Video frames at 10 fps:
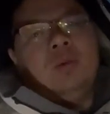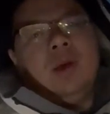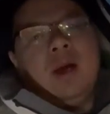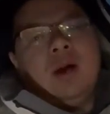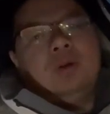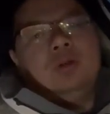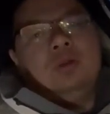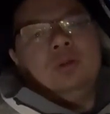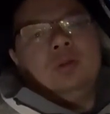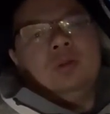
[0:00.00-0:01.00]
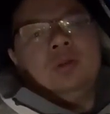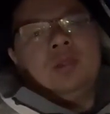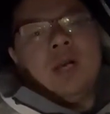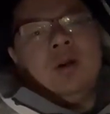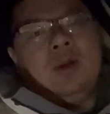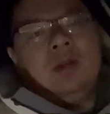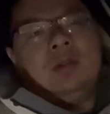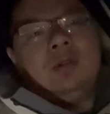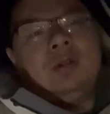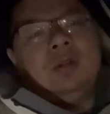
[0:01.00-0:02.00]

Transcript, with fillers: we have to sell it